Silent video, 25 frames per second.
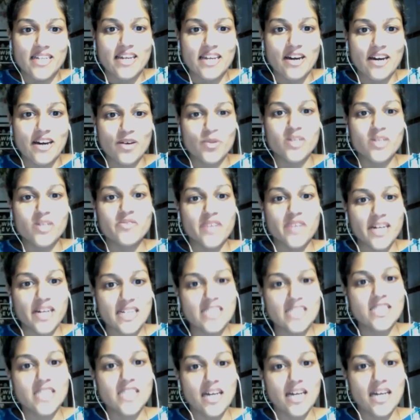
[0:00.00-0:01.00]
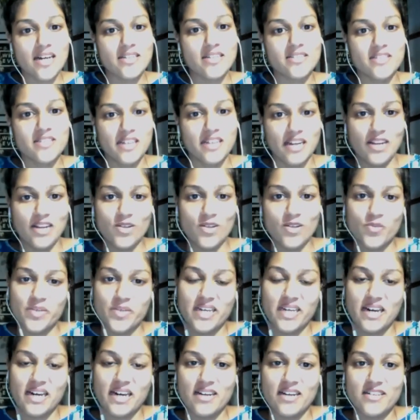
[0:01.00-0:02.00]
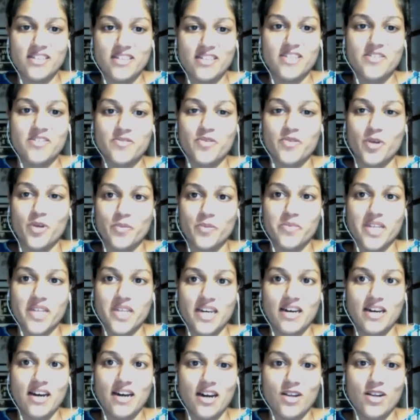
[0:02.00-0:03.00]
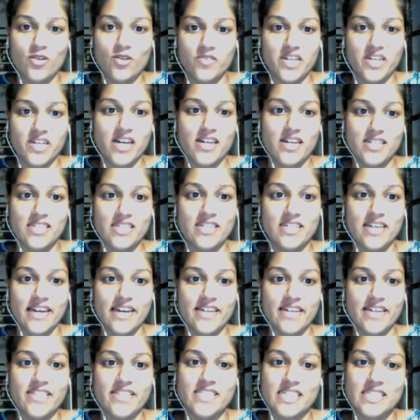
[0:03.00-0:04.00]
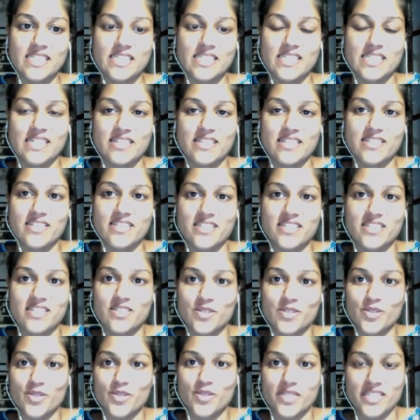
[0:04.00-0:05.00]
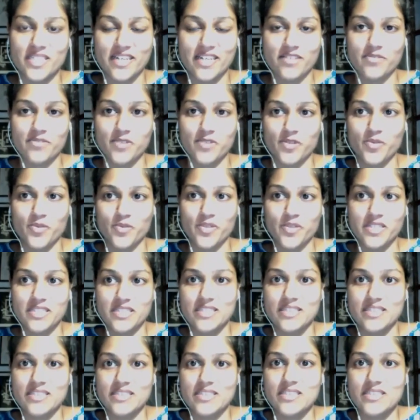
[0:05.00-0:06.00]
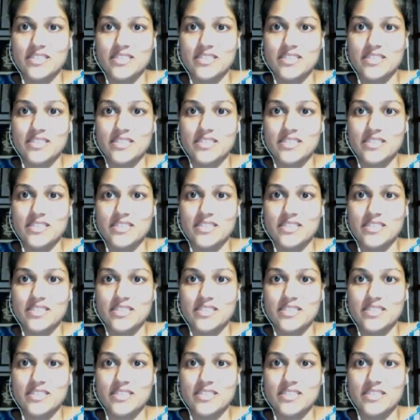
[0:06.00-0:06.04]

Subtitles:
now invite Chandra Aluvihare from the Aluvihare Heritage Center to say a few words.